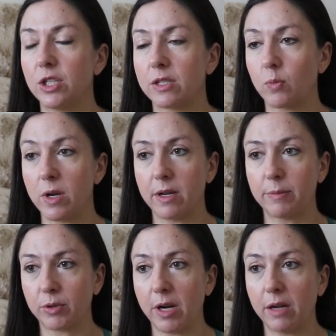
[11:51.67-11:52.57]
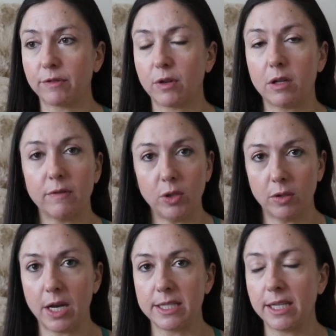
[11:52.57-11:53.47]
just want to pray for all of
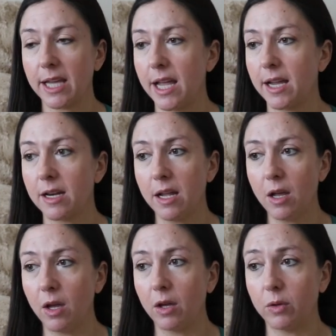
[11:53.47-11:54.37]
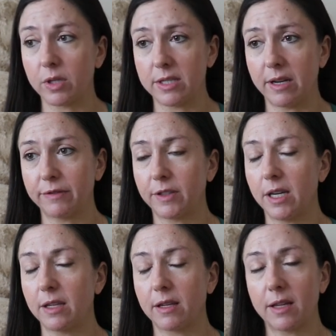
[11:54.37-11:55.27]
you guys again who are
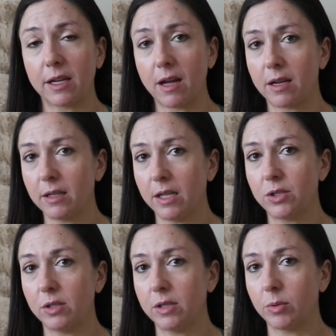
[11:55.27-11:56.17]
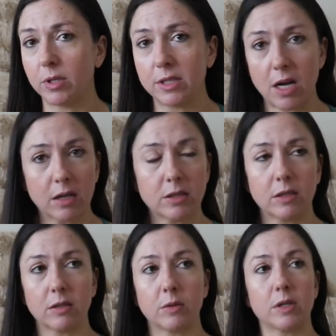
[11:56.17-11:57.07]
suffering that God leads you to a
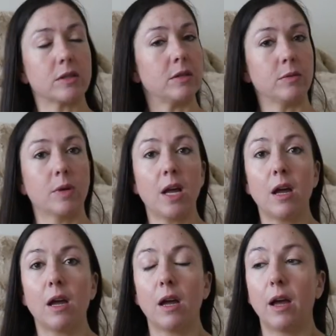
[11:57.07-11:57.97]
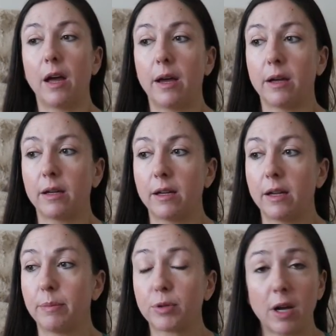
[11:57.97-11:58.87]
doctor or to uh,
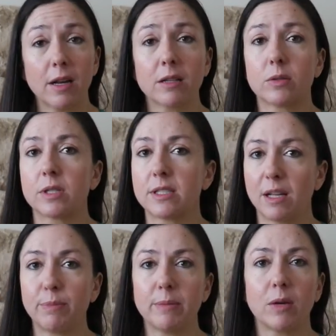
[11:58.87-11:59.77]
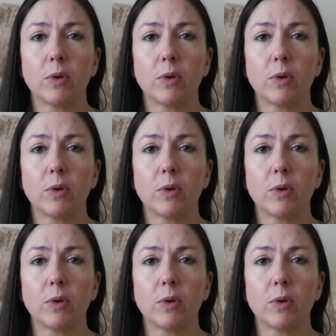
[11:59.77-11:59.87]
a product or a supplement,